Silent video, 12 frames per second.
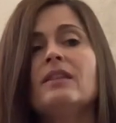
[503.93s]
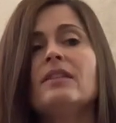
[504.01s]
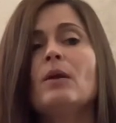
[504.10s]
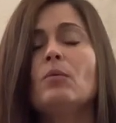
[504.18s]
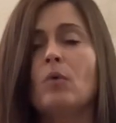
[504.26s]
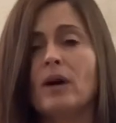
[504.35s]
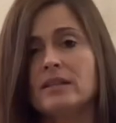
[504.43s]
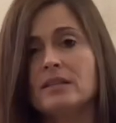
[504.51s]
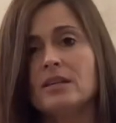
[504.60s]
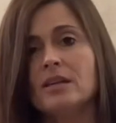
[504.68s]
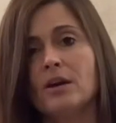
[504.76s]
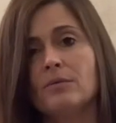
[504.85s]
They want
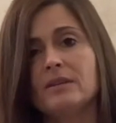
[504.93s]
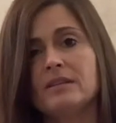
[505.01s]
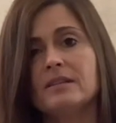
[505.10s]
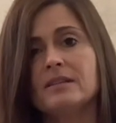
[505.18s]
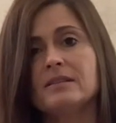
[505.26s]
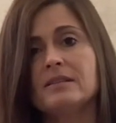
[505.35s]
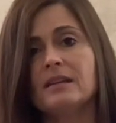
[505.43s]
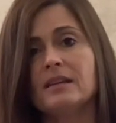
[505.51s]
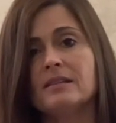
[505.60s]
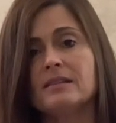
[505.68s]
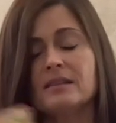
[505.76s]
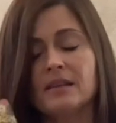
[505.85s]
to go the
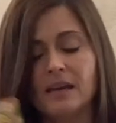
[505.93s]
distance.